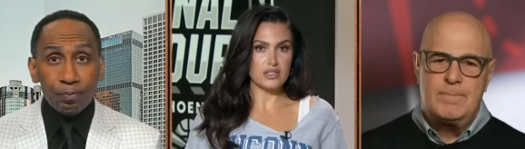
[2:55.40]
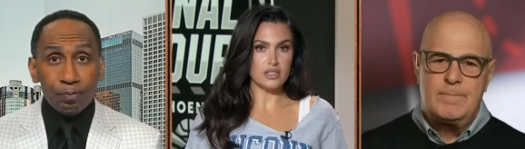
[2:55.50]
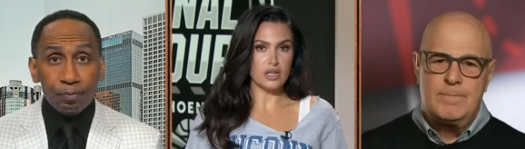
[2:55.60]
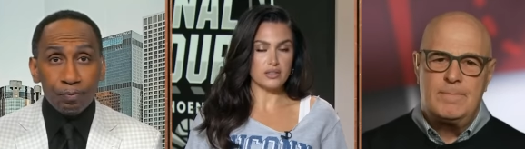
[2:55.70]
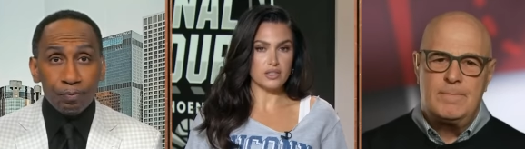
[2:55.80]
Speaker 1: let's
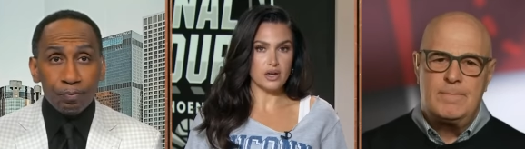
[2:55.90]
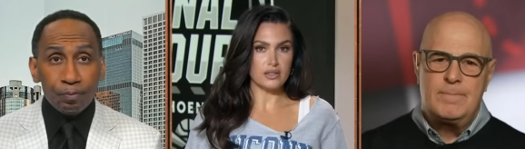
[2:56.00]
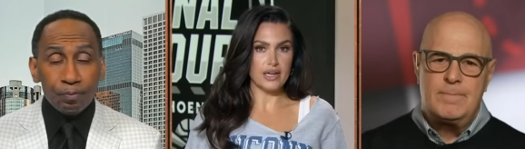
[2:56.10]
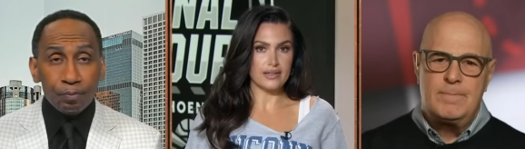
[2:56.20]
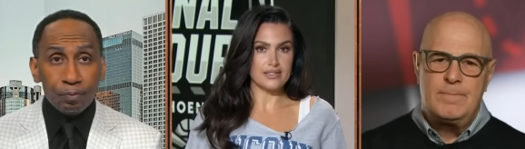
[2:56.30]
talk
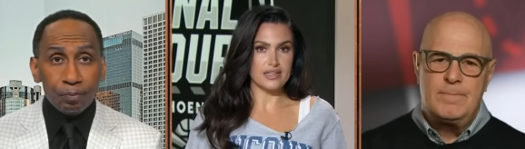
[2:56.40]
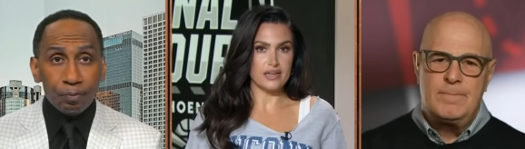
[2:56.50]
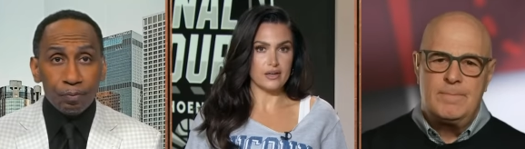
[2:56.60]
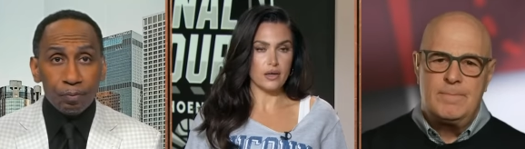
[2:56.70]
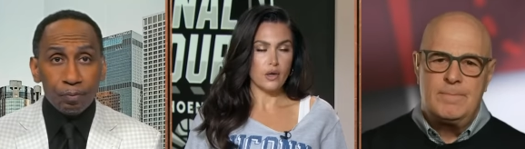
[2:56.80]
legacy
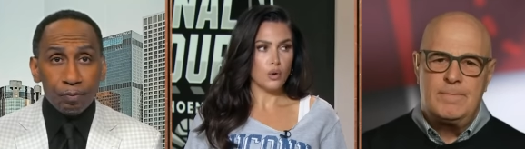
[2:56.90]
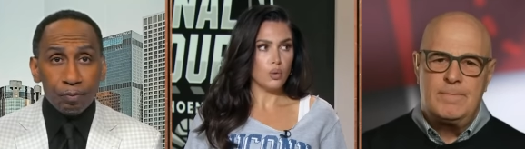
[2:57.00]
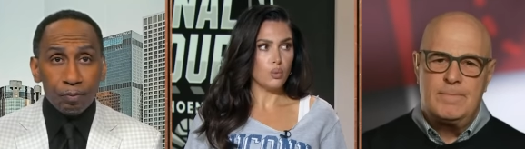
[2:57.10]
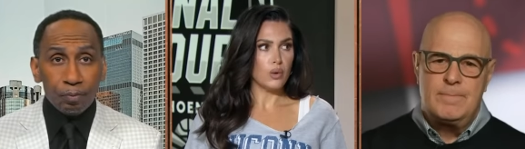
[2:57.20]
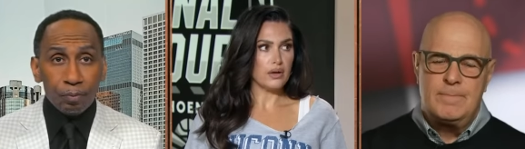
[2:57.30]
here.
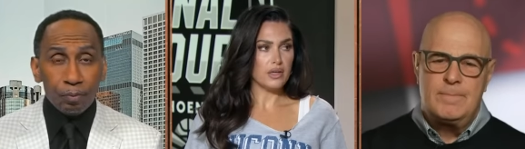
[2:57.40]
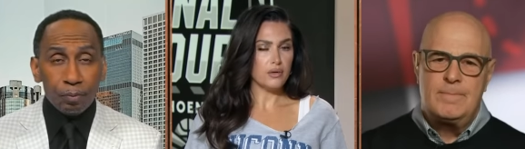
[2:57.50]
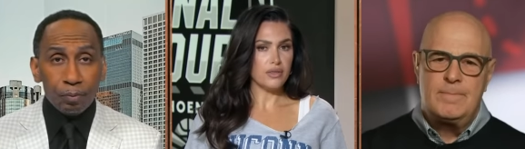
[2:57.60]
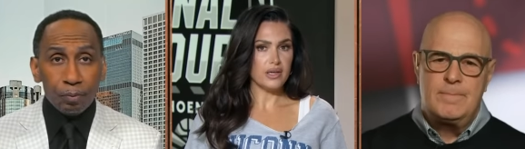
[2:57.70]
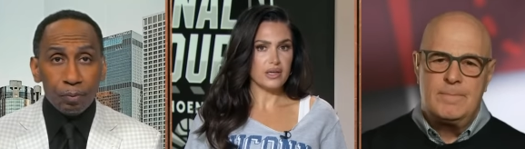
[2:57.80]
Where do
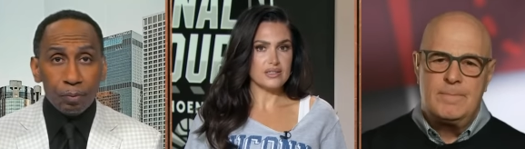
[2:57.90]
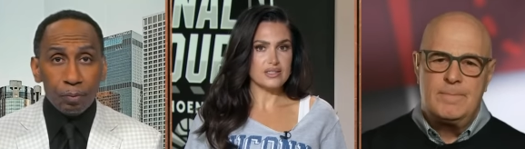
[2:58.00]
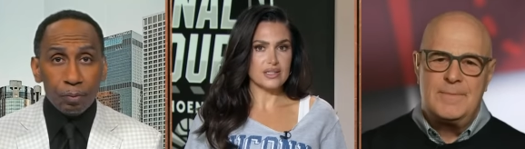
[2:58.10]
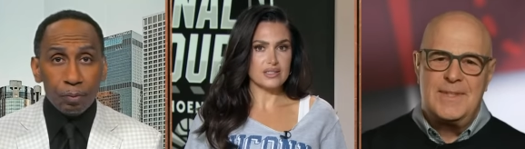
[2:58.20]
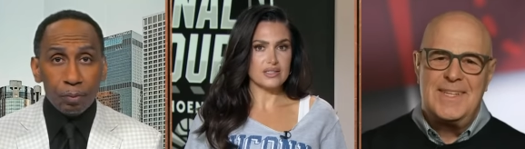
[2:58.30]
you think a
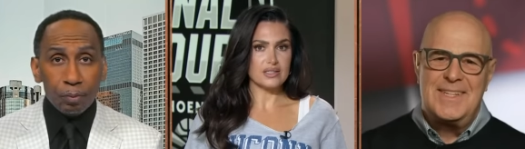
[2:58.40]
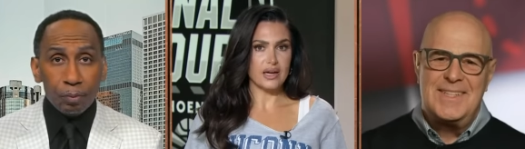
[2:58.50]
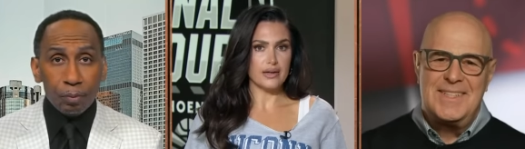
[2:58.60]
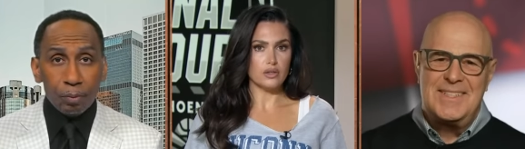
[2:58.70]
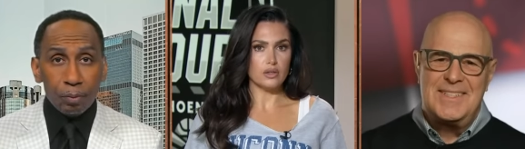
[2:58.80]
sixth hmm.
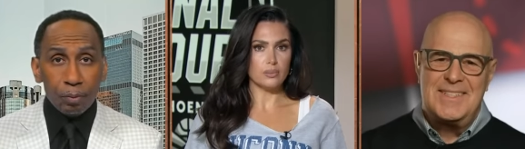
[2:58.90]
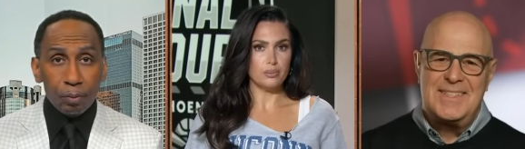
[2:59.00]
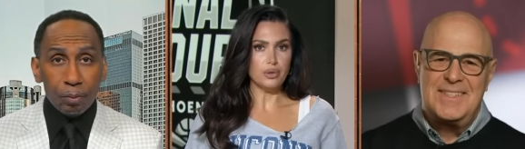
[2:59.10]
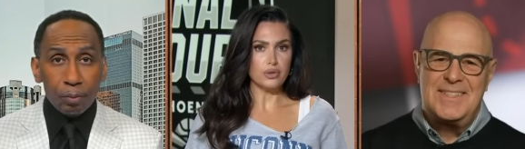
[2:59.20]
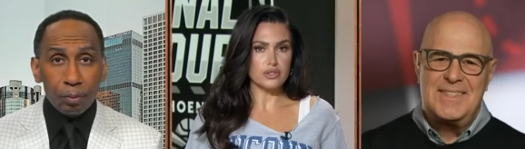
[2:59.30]
title
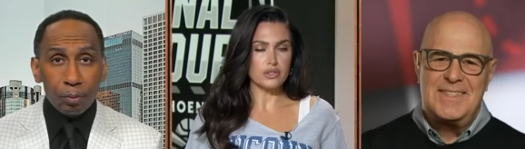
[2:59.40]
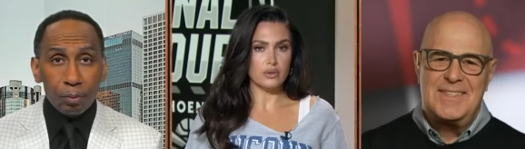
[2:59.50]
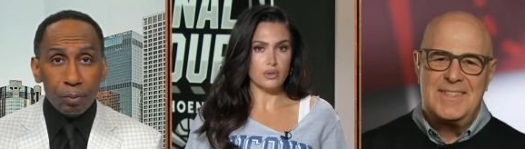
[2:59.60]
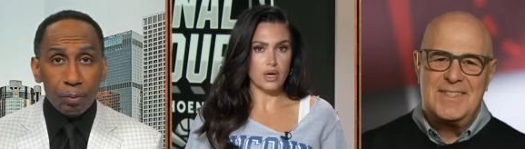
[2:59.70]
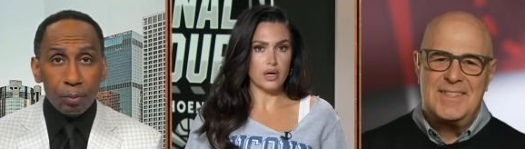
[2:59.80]
puts
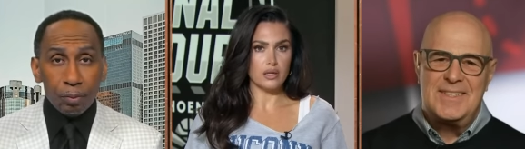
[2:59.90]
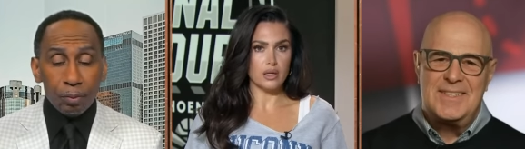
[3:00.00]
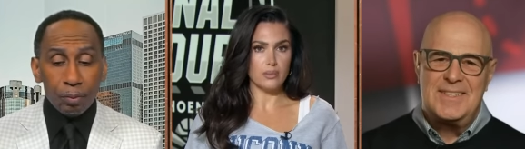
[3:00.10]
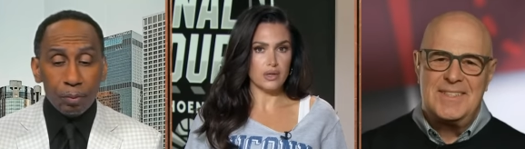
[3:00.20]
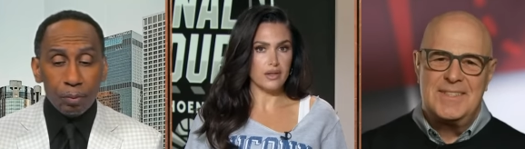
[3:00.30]
UConn
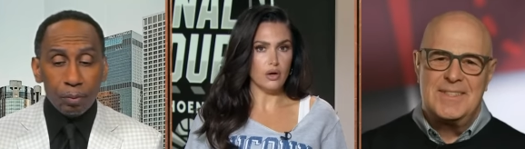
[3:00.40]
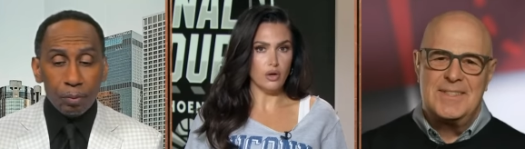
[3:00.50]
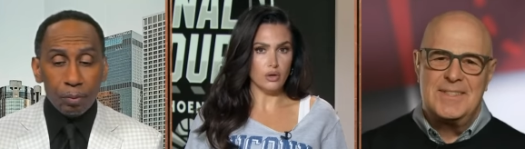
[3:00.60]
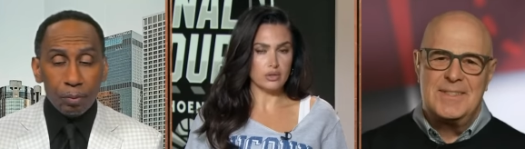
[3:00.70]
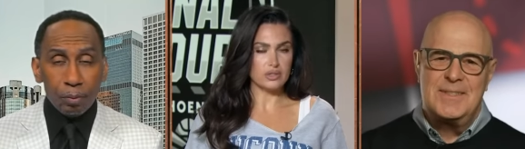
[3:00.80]
among the
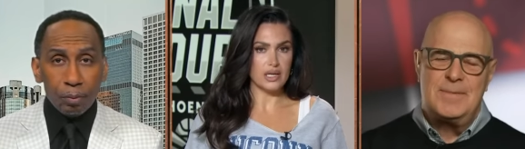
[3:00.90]
all